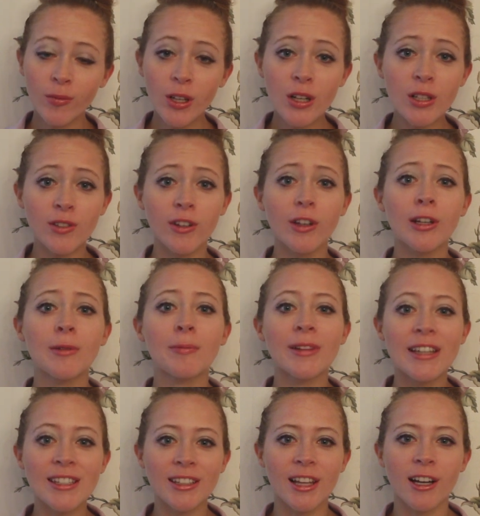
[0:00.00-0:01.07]
So you could
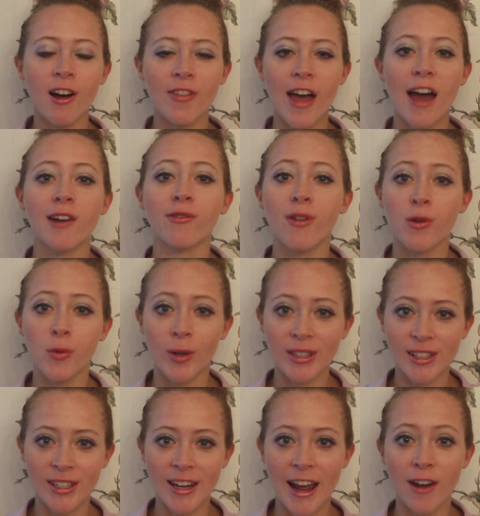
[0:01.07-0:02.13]
please click on that and vote once
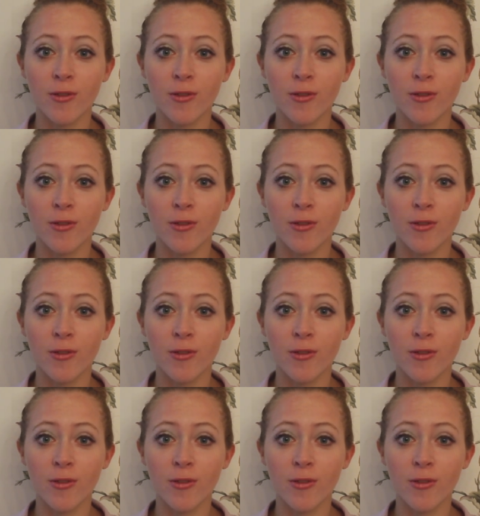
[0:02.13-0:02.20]
a day.